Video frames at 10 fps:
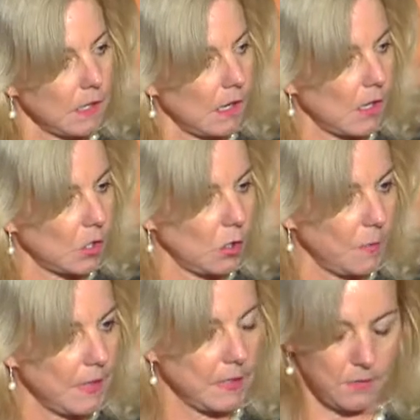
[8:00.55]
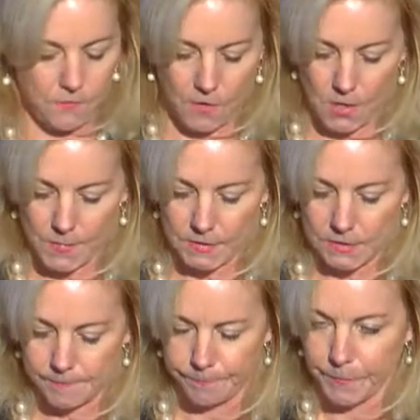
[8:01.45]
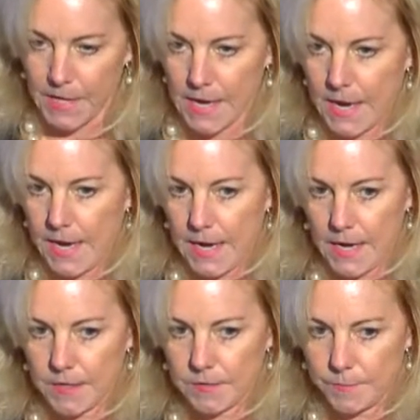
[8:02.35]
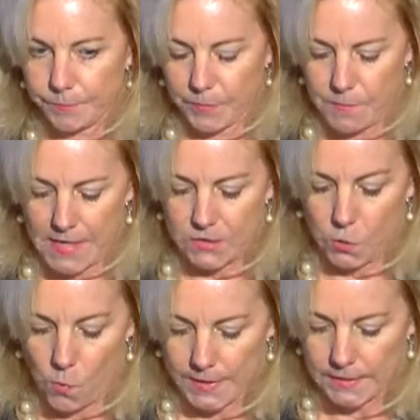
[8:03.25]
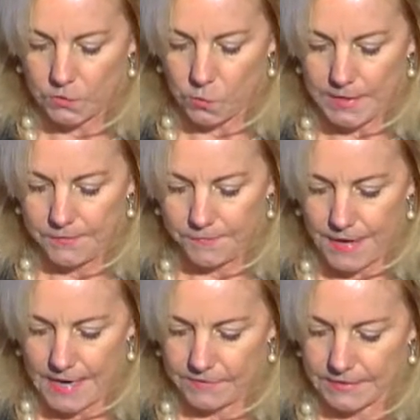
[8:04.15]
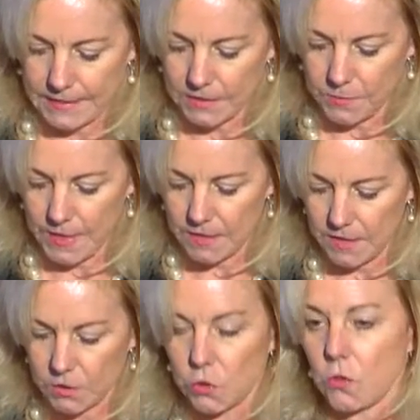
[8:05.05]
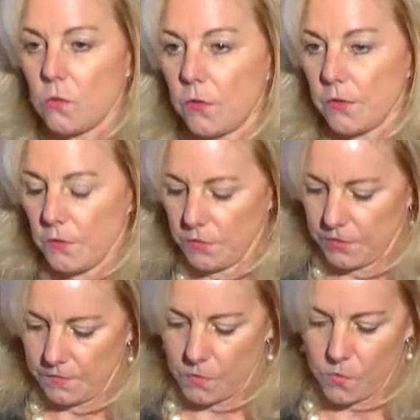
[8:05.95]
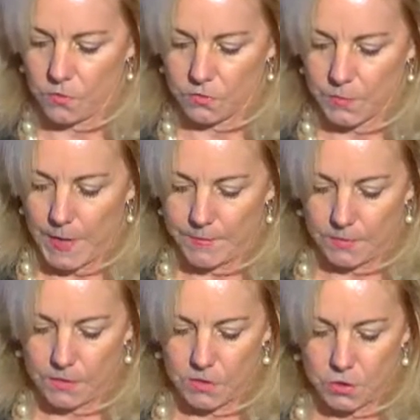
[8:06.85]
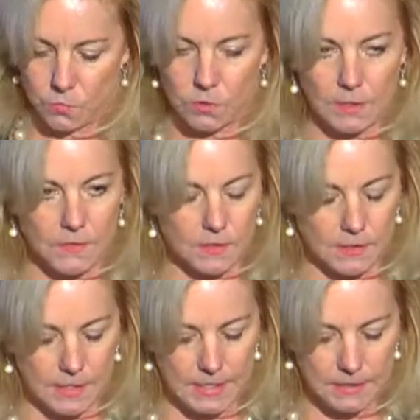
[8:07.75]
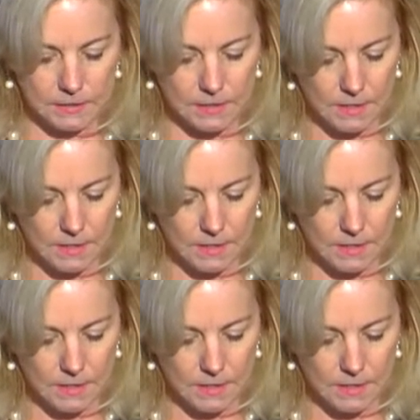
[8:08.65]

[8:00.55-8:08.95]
urban environments. And by 2025, it's estimated that 2/3 of the world's population will live in cities.